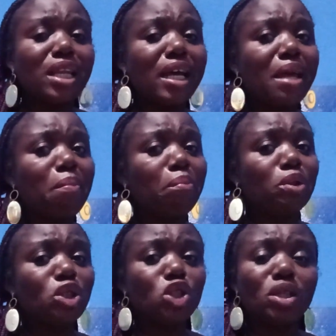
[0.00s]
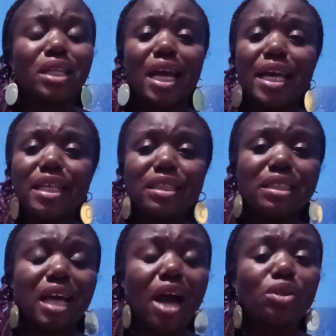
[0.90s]
knacking position, knacking
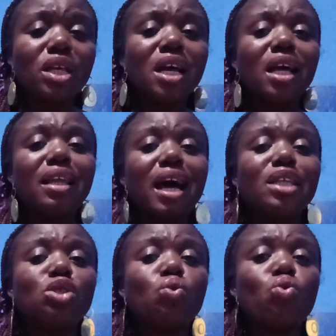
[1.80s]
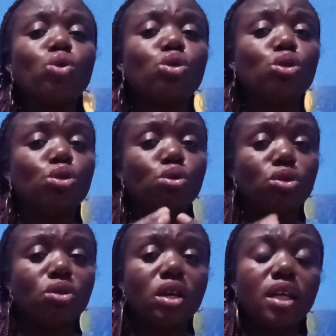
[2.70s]
style that will suit